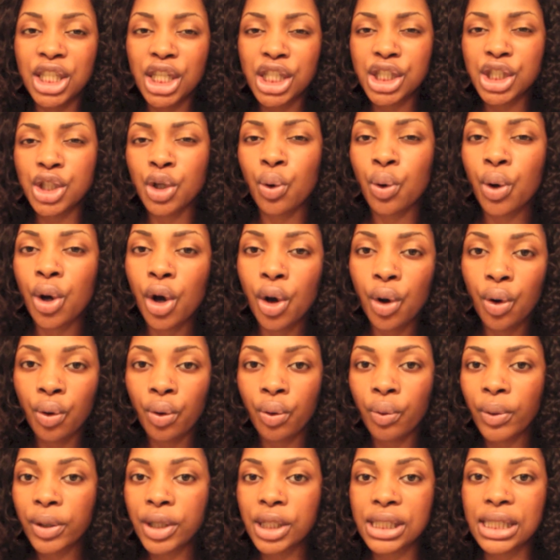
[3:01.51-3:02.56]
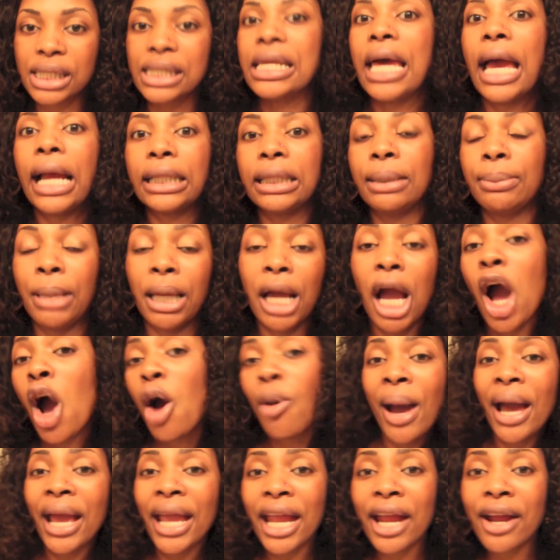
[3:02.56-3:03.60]
Just don't go and just attack them like,
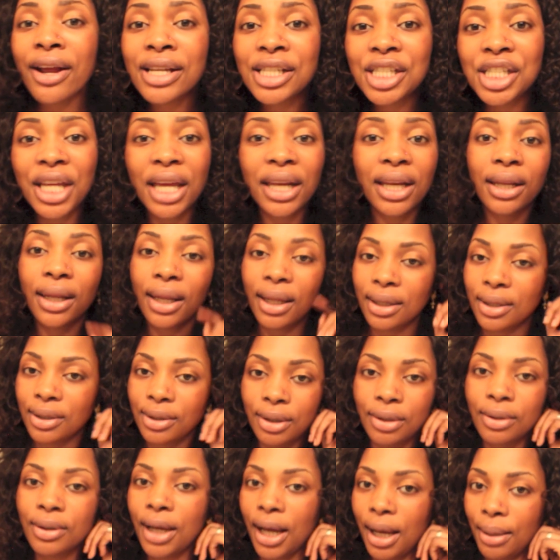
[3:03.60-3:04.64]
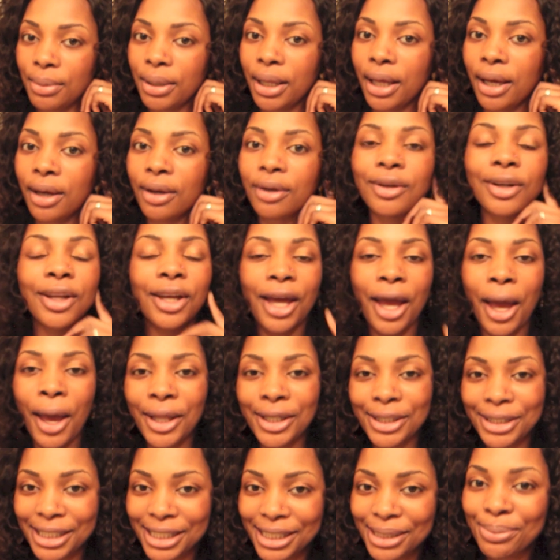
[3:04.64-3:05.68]
oh, my hair is shedding. Like, you know, calm down.
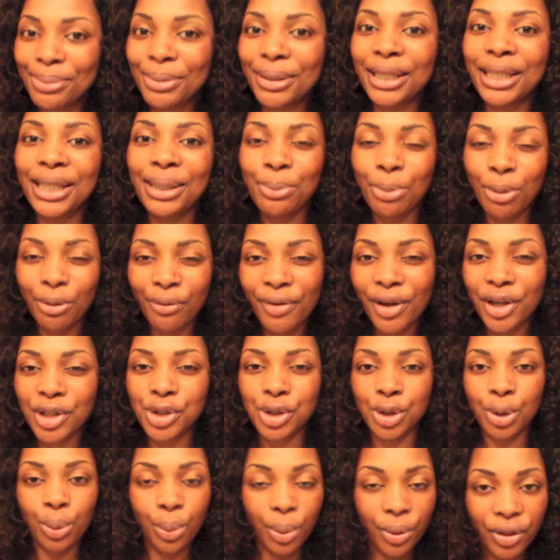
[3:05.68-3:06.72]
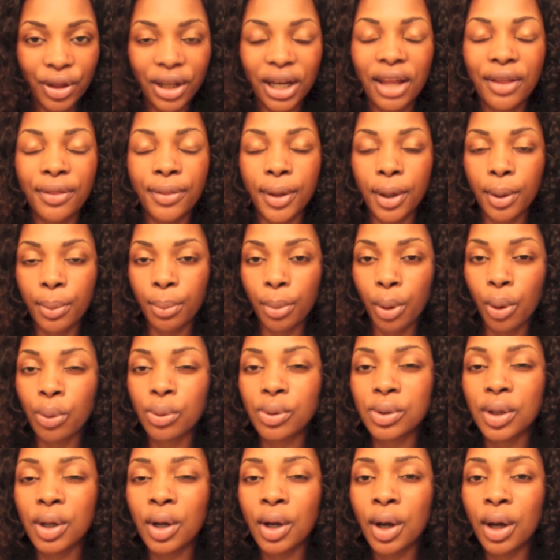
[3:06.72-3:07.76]
Just be professional with it, and they're
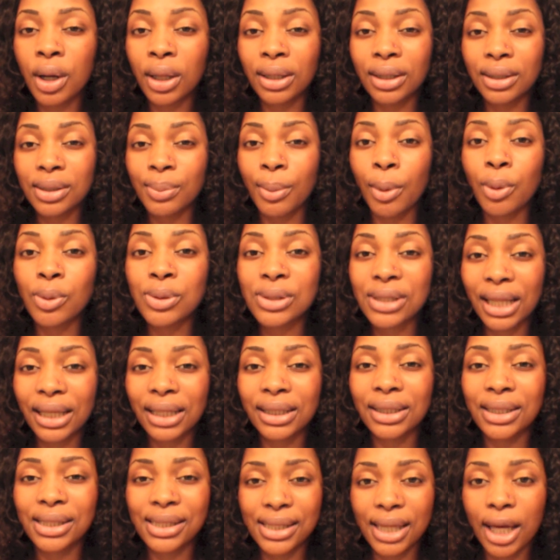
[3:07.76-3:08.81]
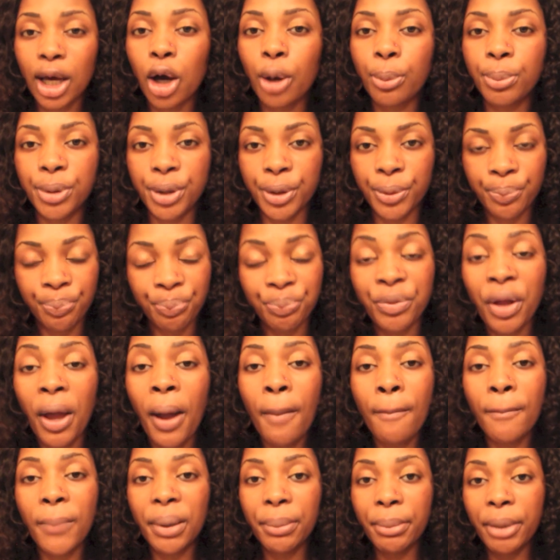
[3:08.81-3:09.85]
most likely to help you.
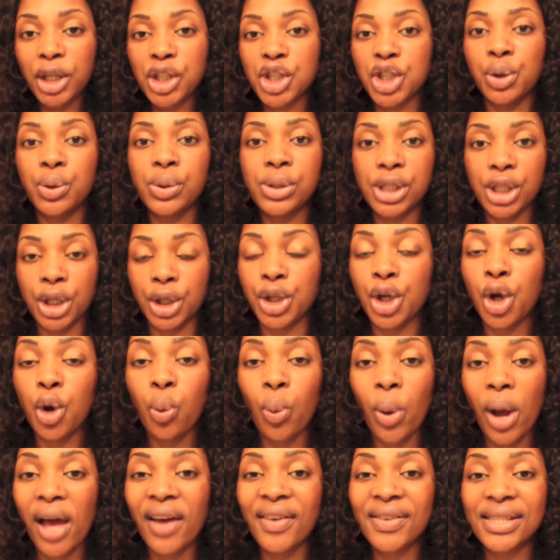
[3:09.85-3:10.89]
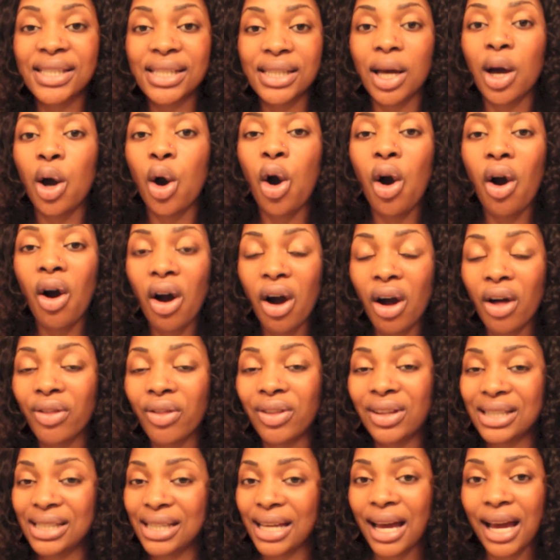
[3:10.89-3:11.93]
But make sure you seal your wefts
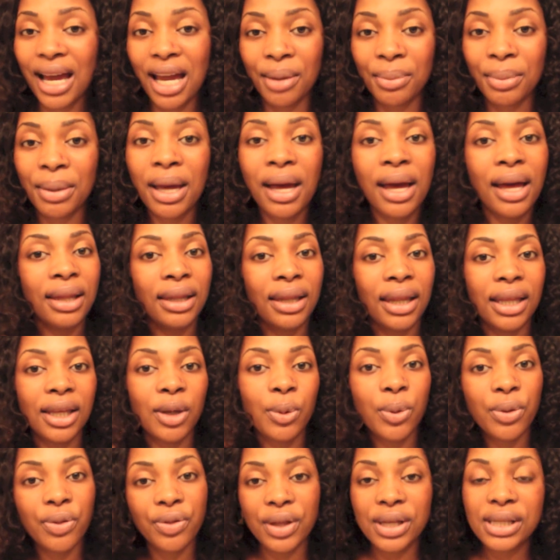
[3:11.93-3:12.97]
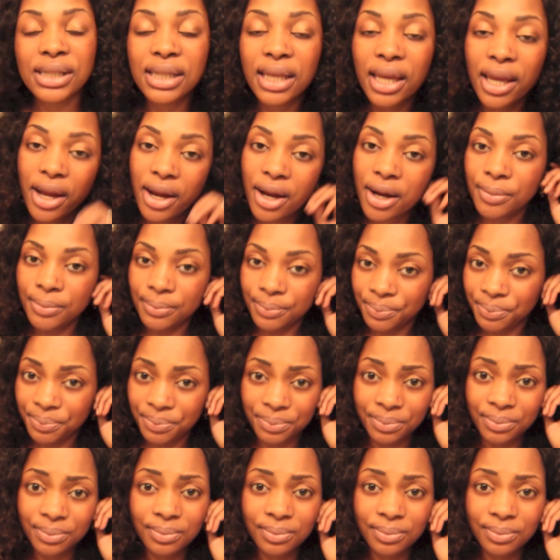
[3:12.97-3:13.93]
all the time. Like with this hair,